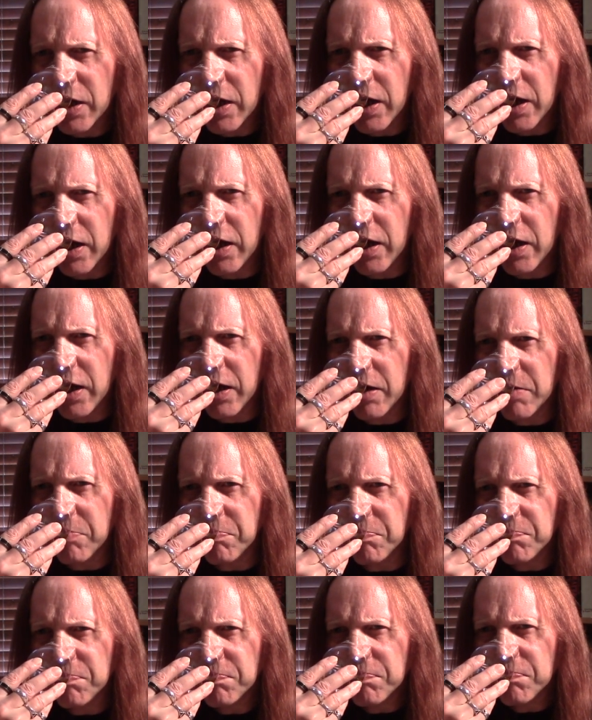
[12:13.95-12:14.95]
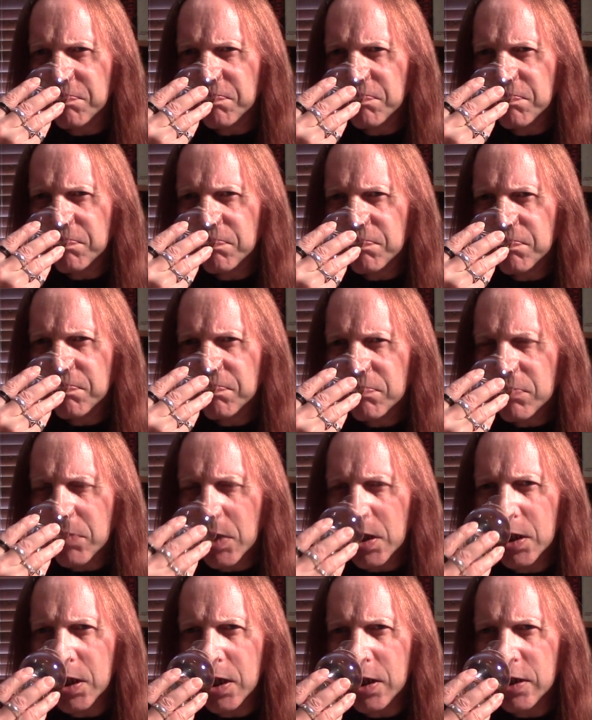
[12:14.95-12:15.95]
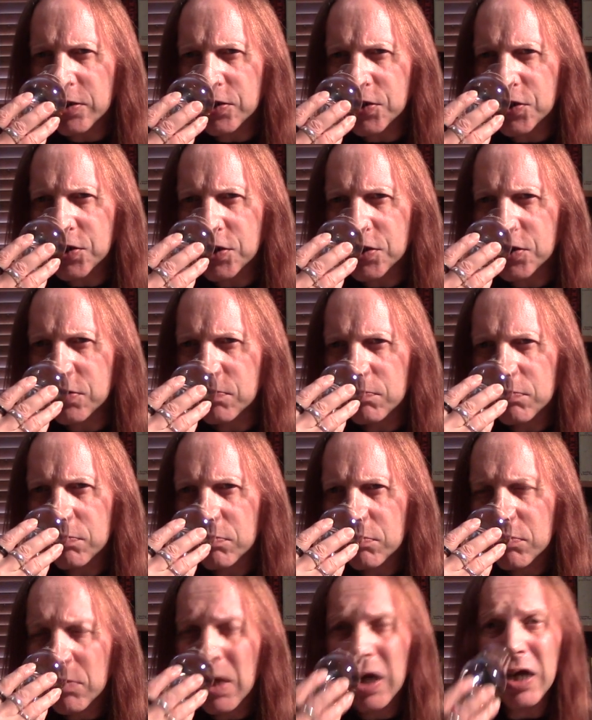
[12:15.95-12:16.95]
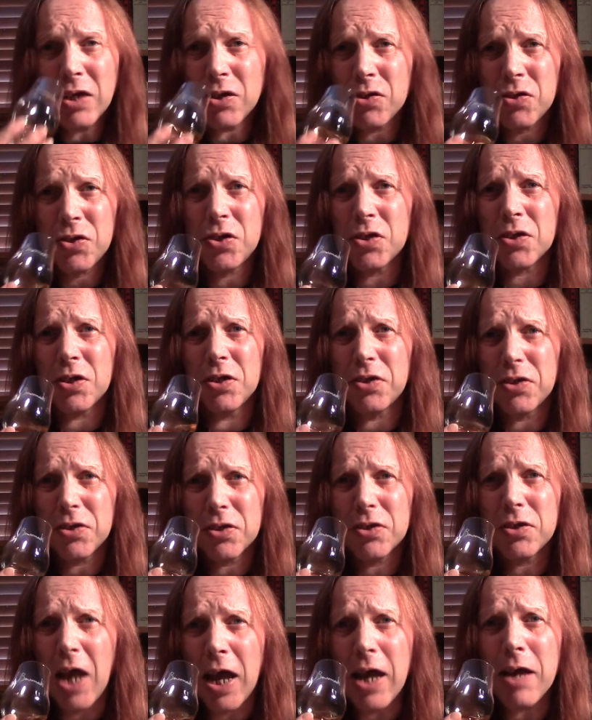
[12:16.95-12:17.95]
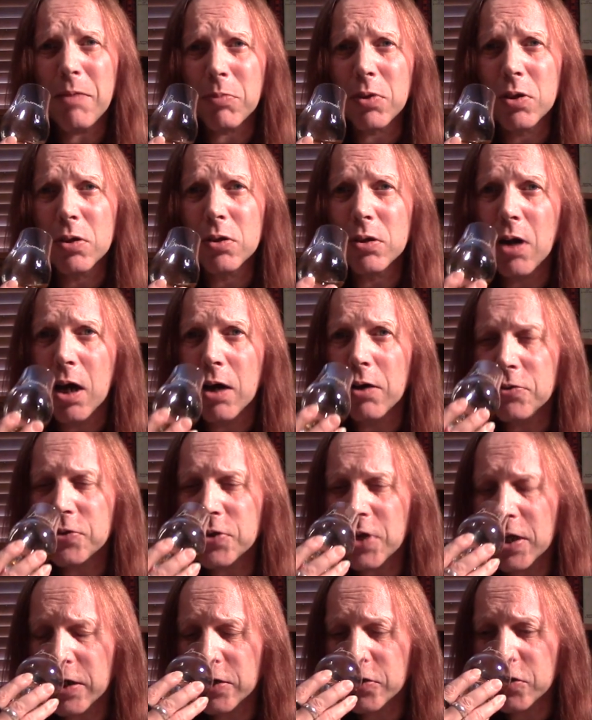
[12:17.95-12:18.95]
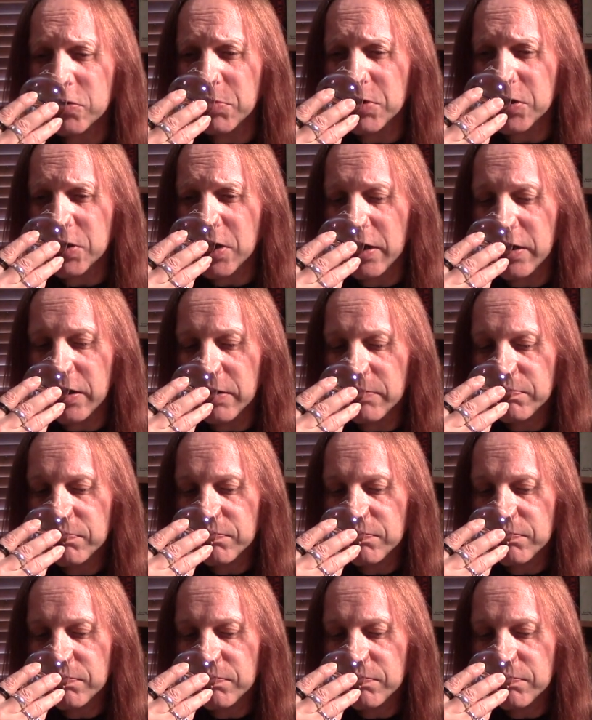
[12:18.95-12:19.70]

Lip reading: And that is just, that's just a damn good nose, it has to be said.